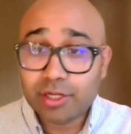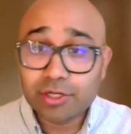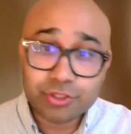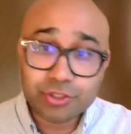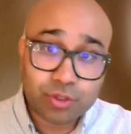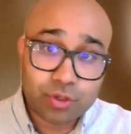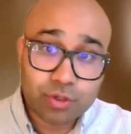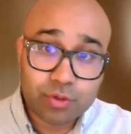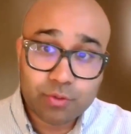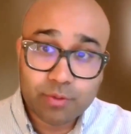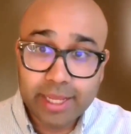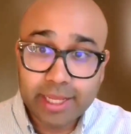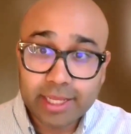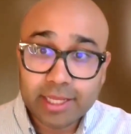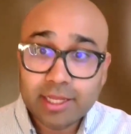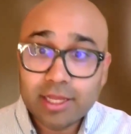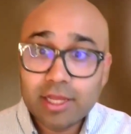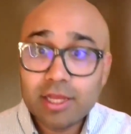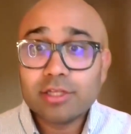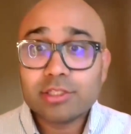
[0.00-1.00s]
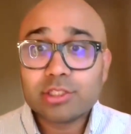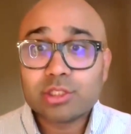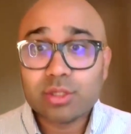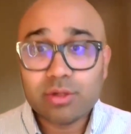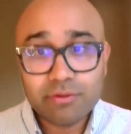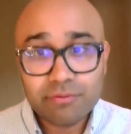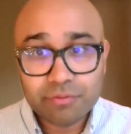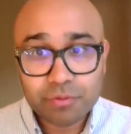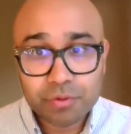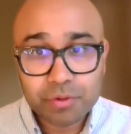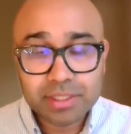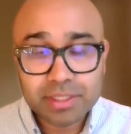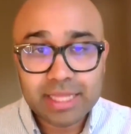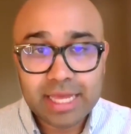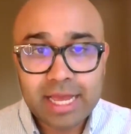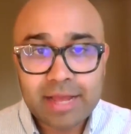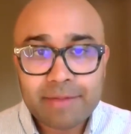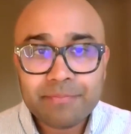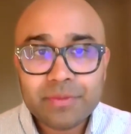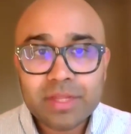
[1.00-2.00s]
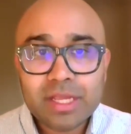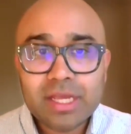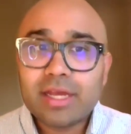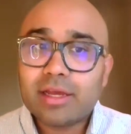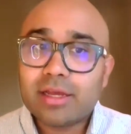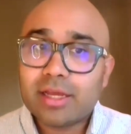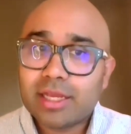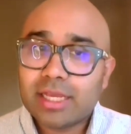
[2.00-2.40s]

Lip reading: controlled way to avoid that,